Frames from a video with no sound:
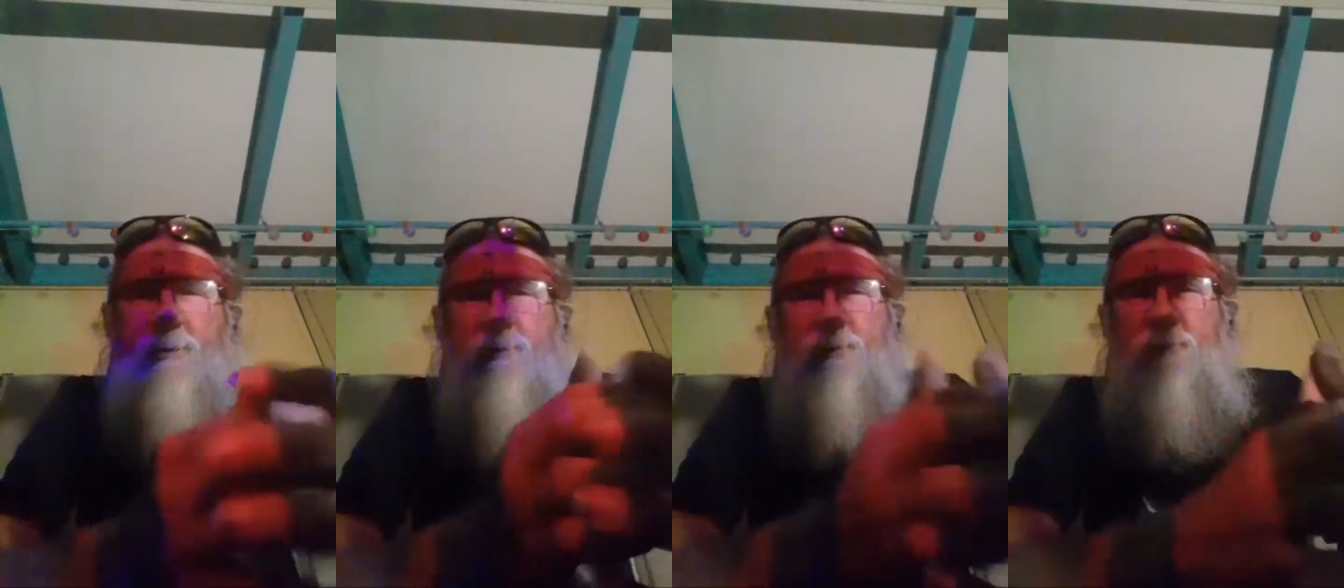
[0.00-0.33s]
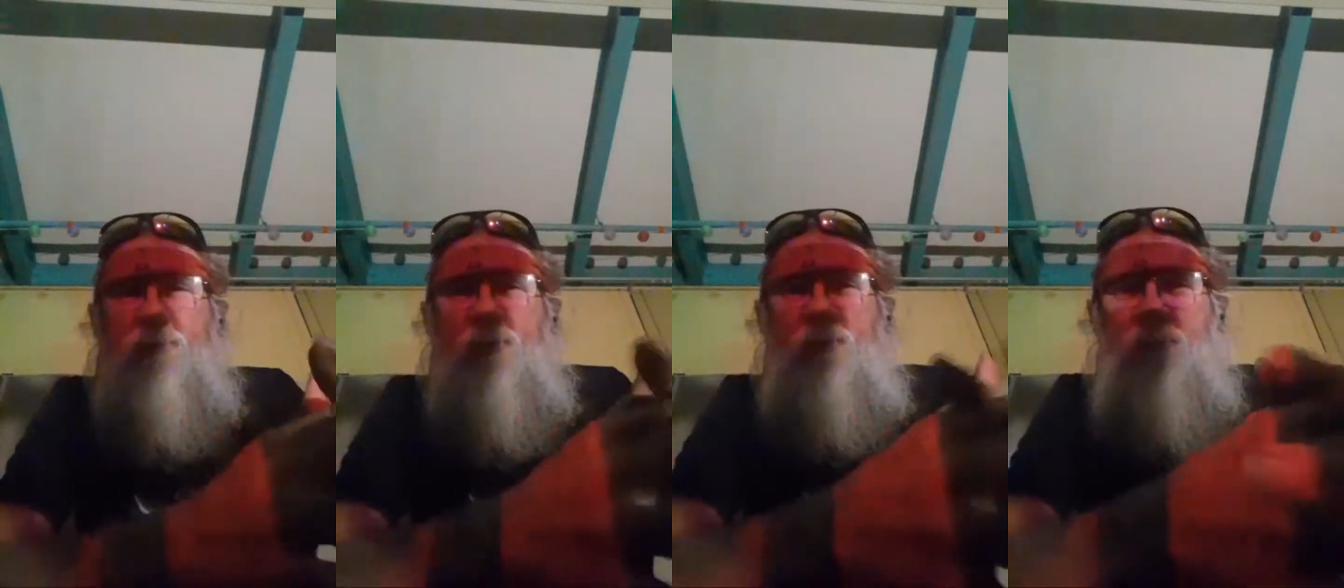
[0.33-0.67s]
cutting a
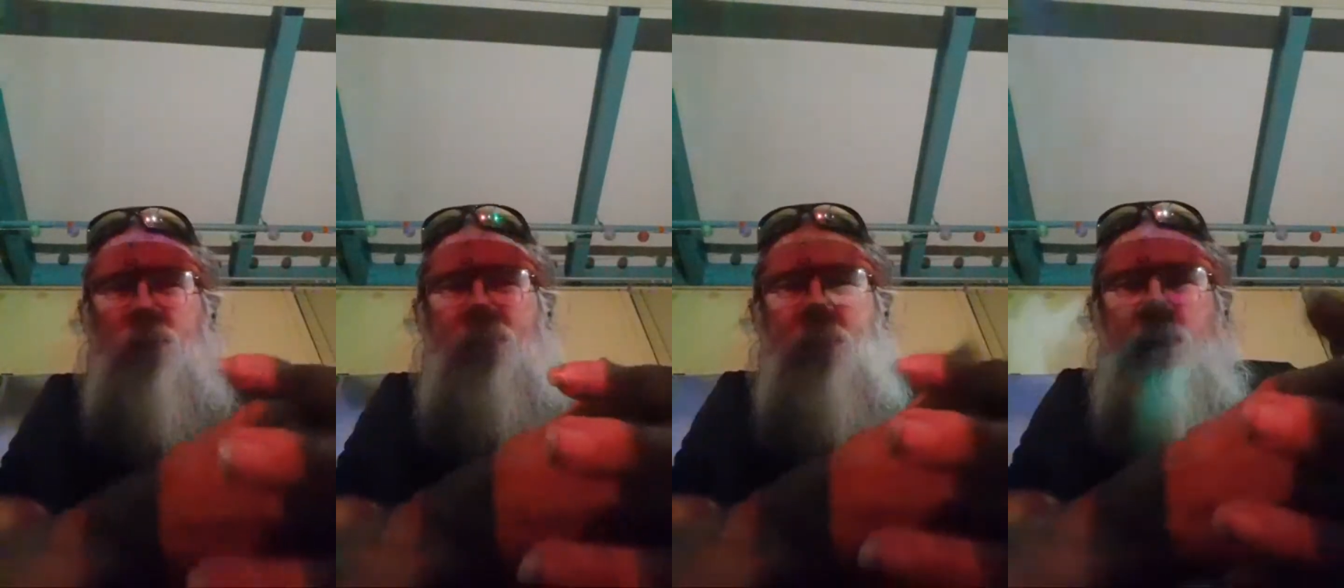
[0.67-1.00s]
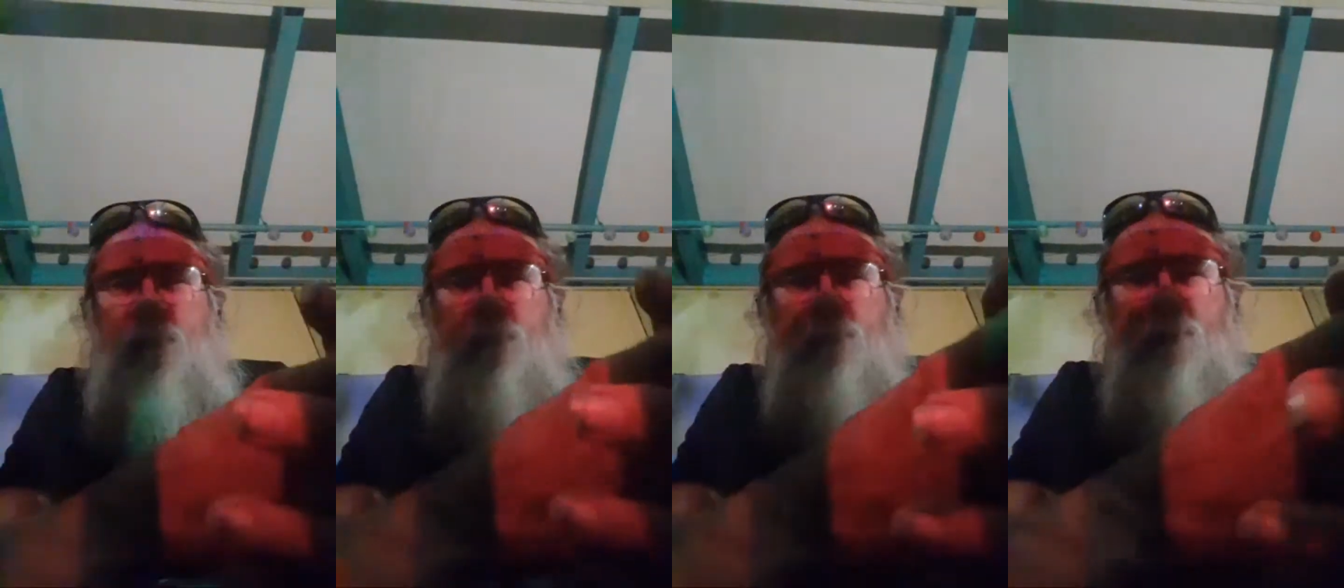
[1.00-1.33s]
little
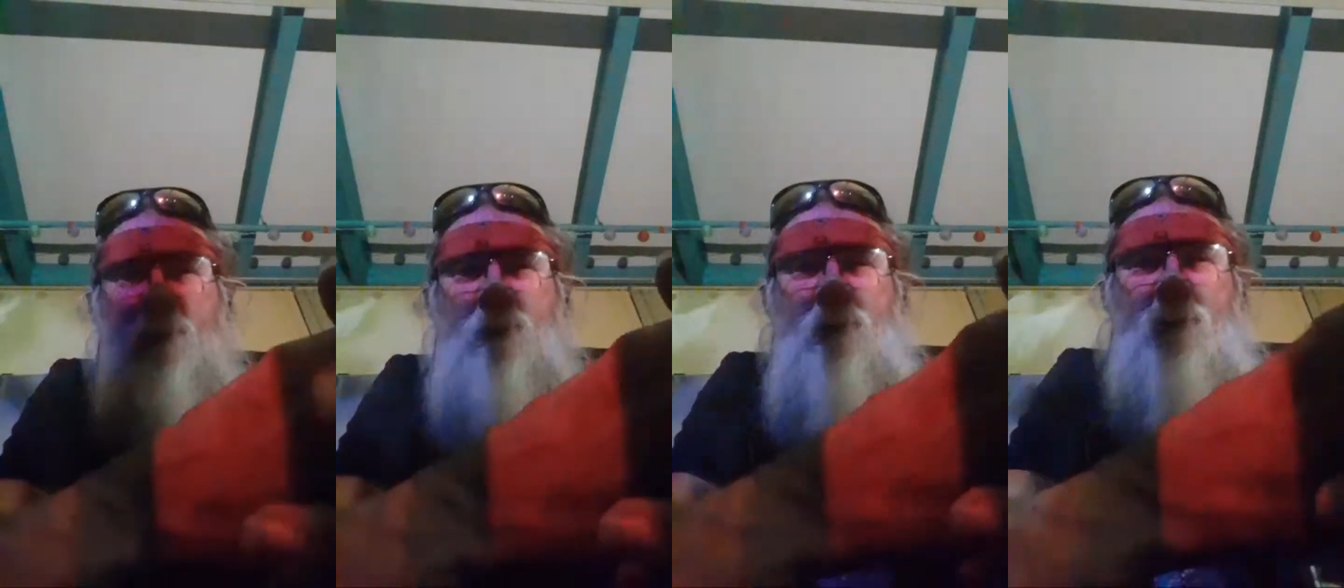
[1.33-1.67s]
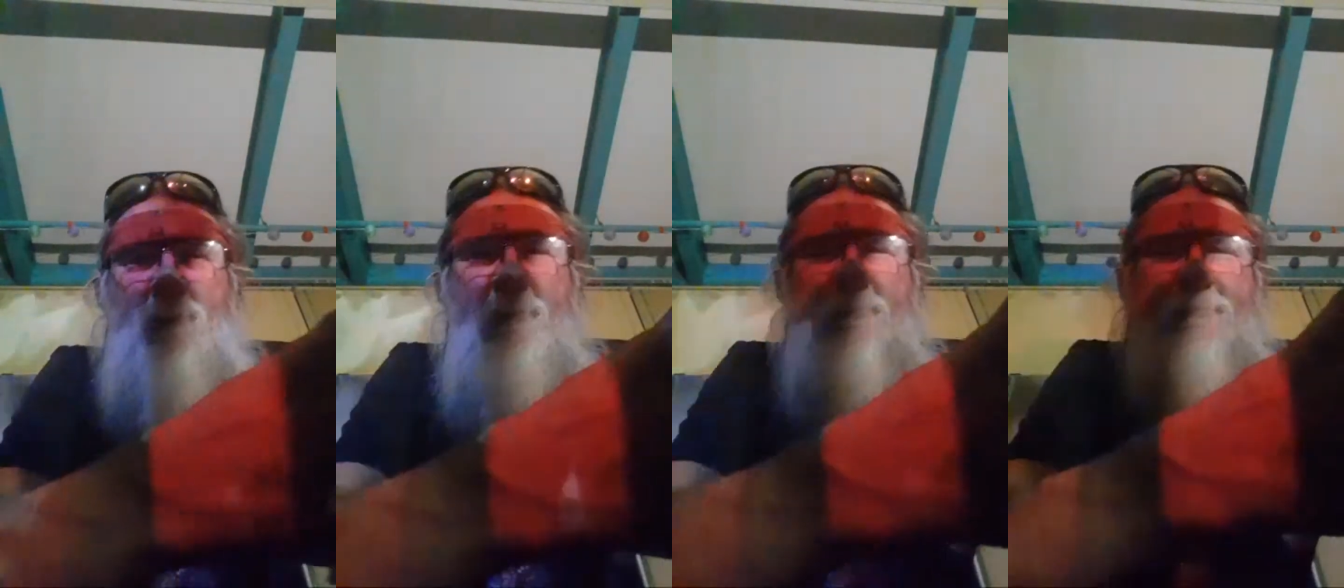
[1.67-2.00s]
food.
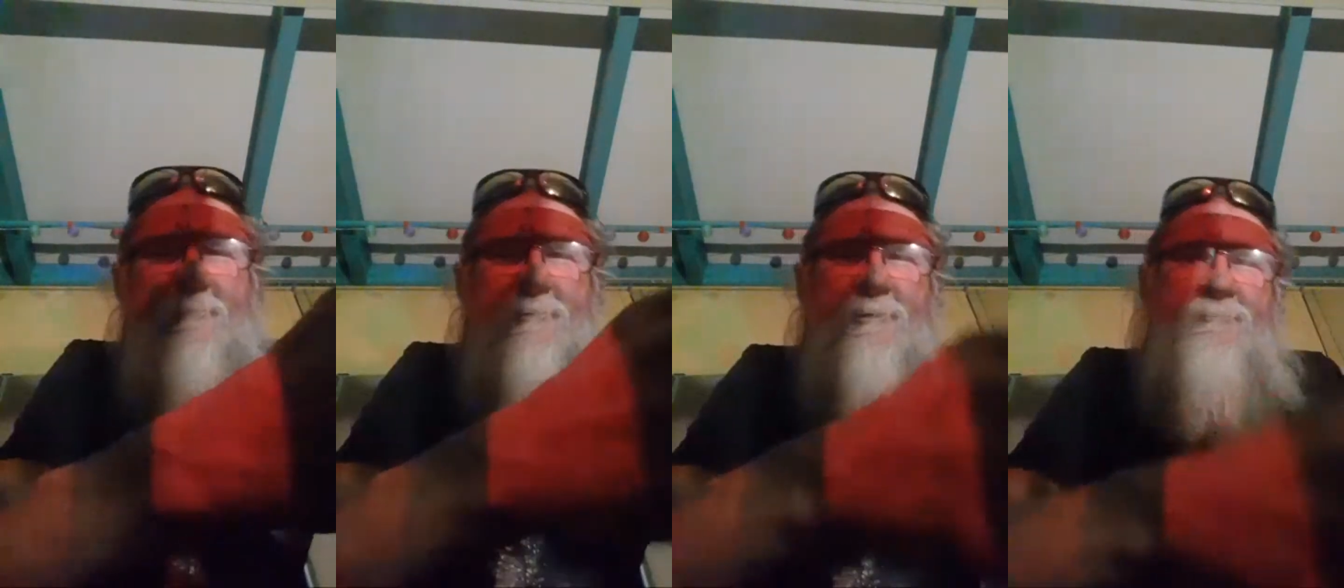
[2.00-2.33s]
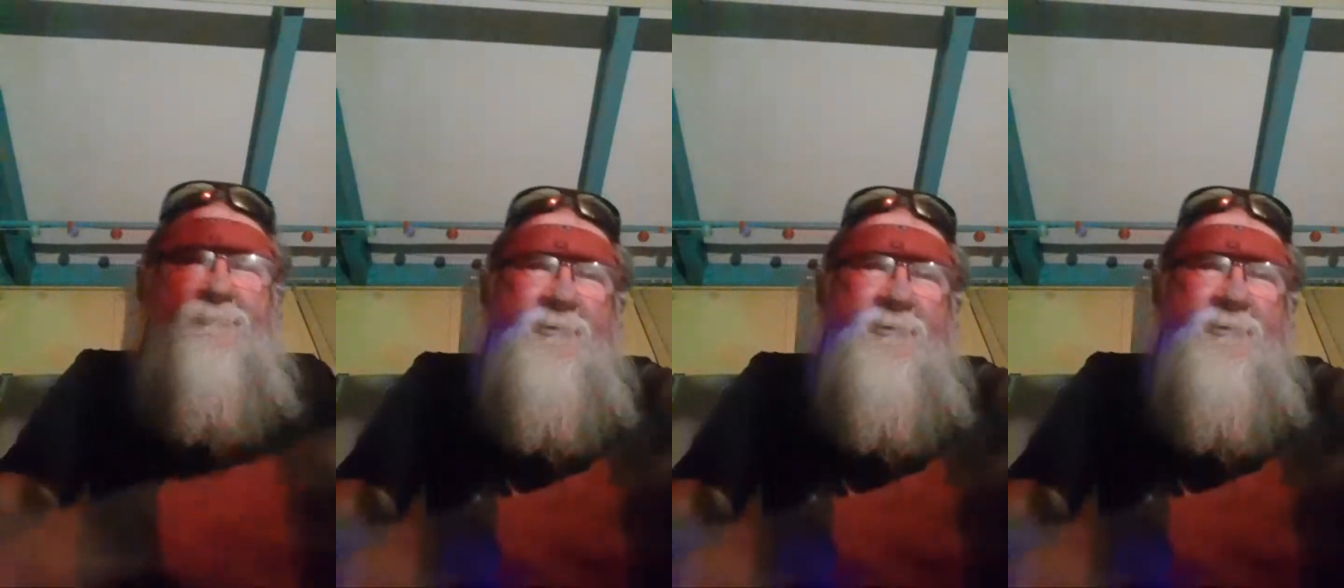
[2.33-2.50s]
I figure I'd put